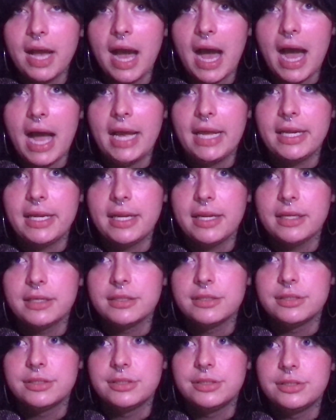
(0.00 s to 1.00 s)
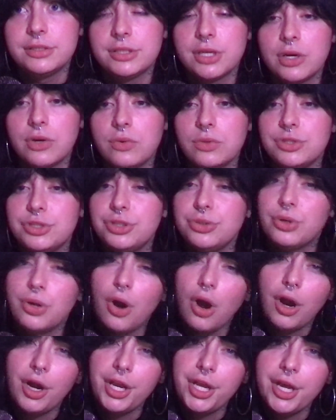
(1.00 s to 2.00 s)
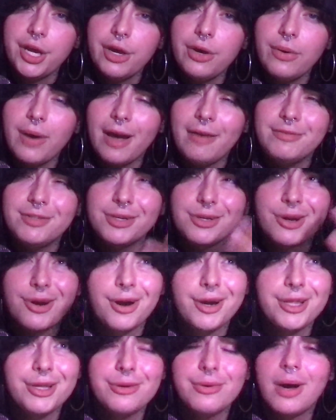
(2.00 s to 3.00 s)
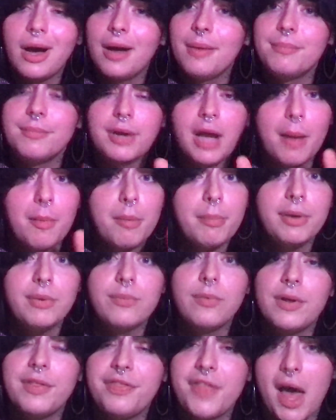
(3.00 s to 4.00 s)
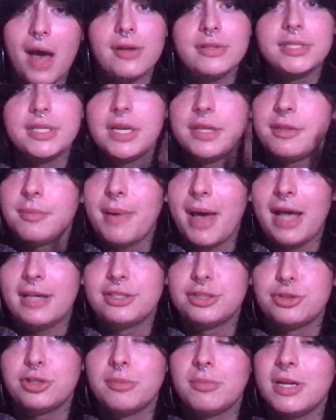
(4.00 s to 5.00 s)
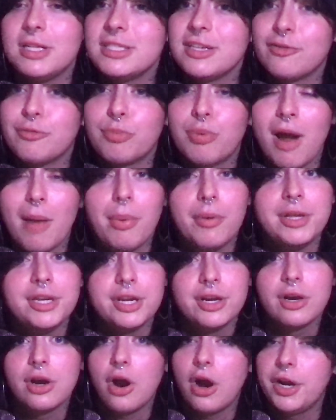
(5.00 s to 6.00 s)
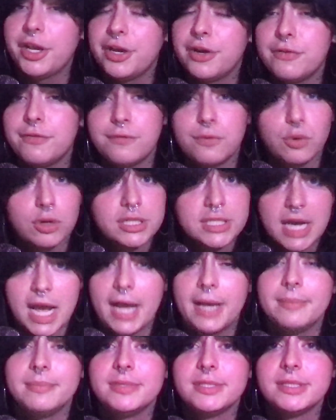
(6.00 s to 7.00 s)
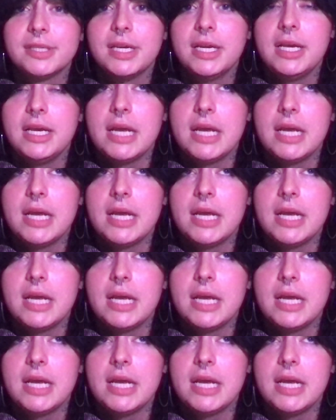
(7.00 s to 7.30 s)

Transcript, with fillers: I don't do cardio. I've done cardio, I'm going to be 1,000. In the past three months, I've probably done cardio four times.